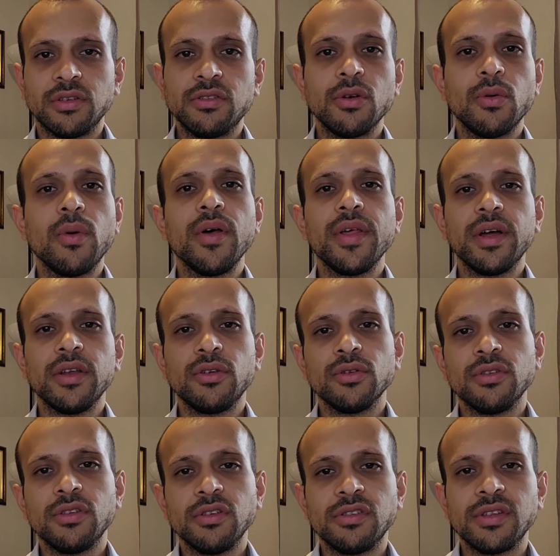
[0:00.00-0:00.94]
So what that
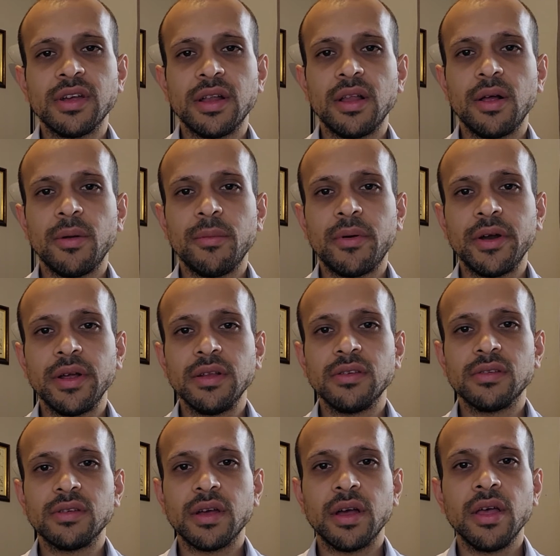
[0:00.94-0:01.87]
does is tell our
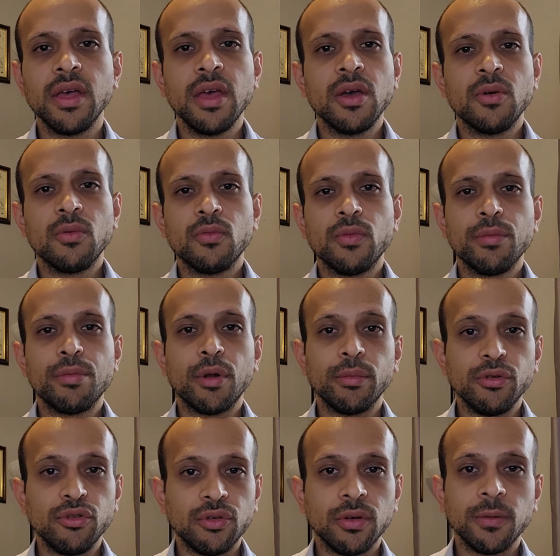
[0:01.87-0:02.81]
brains that we
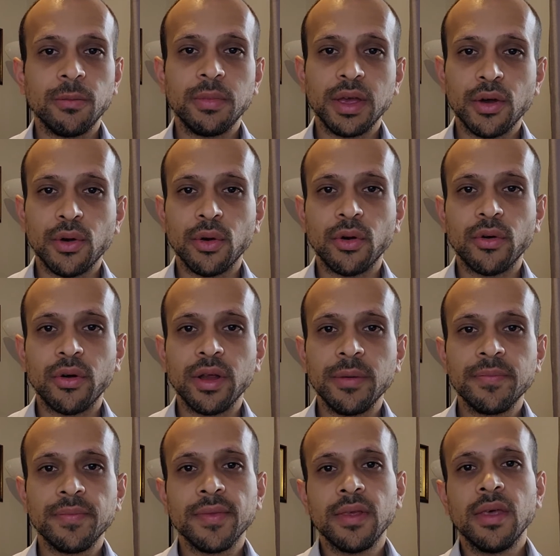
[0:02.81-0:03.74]
probably shouldn't be hungry
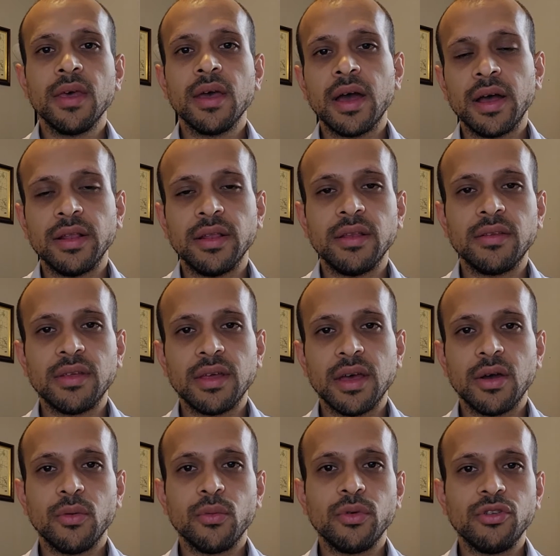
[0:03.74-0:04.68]
and
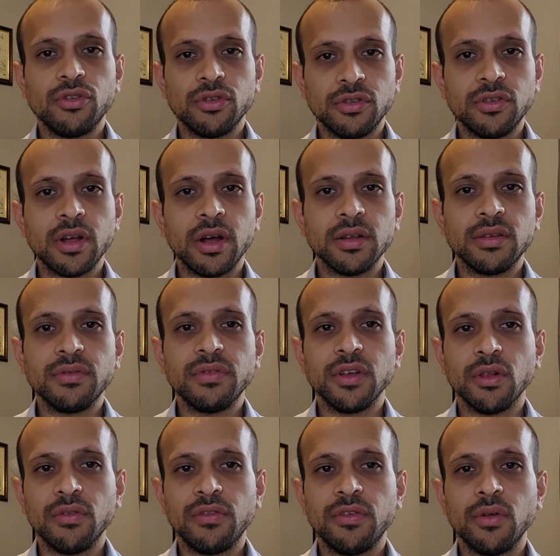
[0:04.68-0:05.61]
we should start to
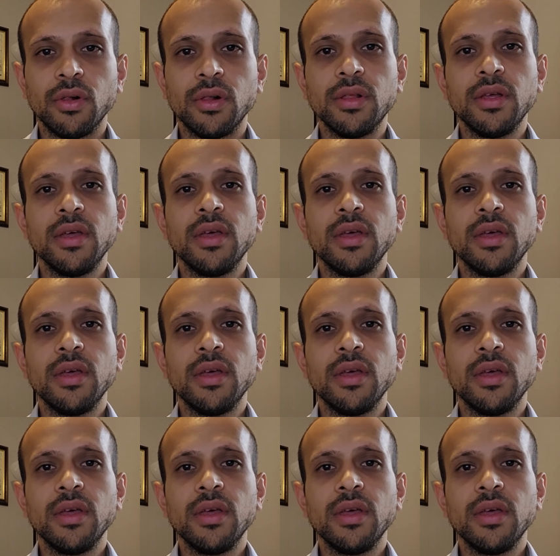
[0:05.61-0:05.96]
feel full.